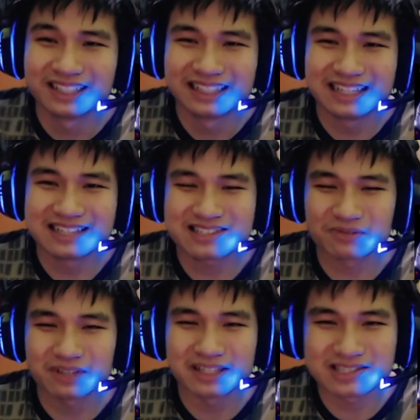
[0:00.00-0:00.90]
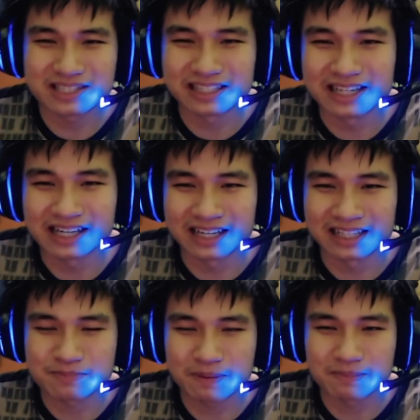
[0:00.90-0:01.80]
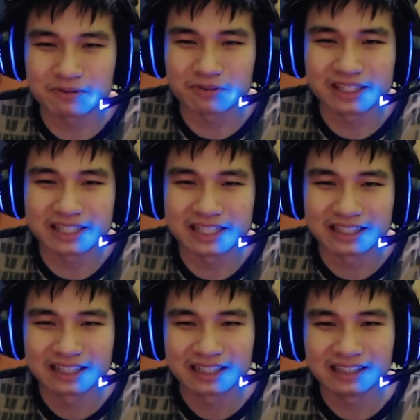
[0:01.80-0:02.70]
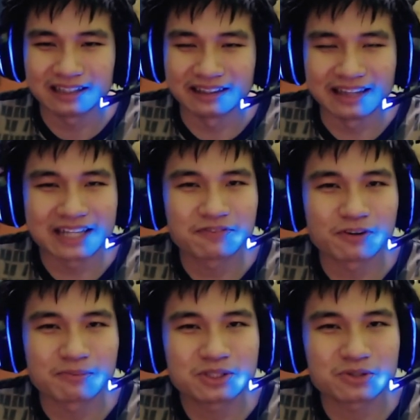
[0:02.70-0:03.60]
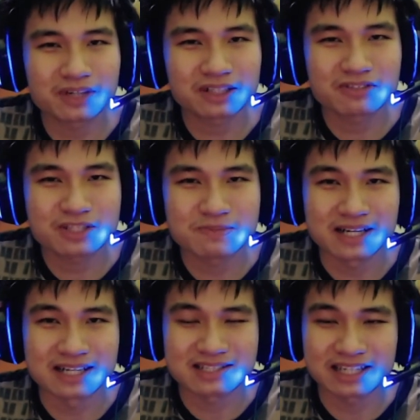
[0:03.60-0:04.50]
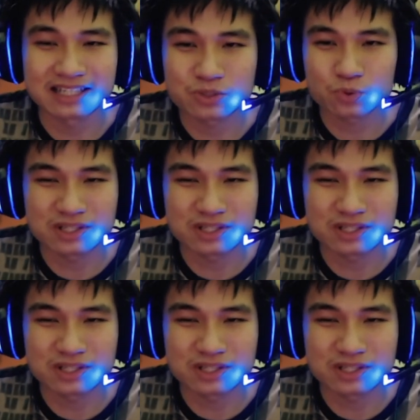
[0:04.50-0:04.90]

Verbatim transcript: It's just a really silly Dare, and it's probably really late for me to react to this because, again, it's twenty